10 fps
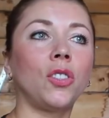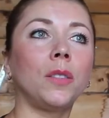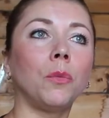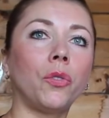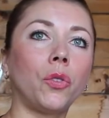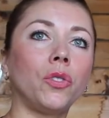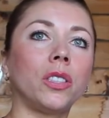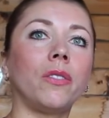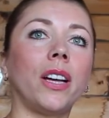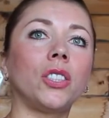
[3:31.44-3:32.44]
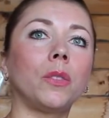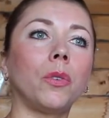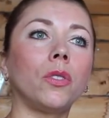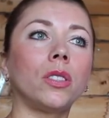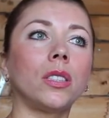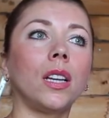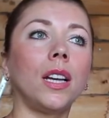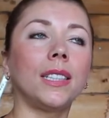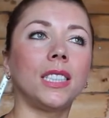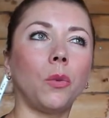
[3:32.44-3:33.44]
to eat more fruits and vegetables,
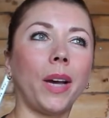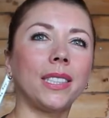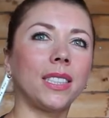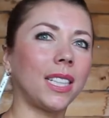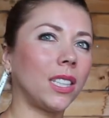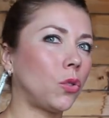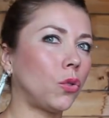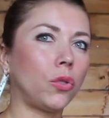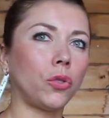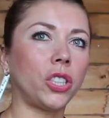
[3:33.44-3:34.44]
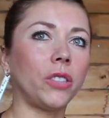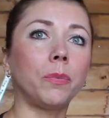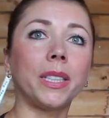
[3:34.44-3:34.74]
the weight started to shift,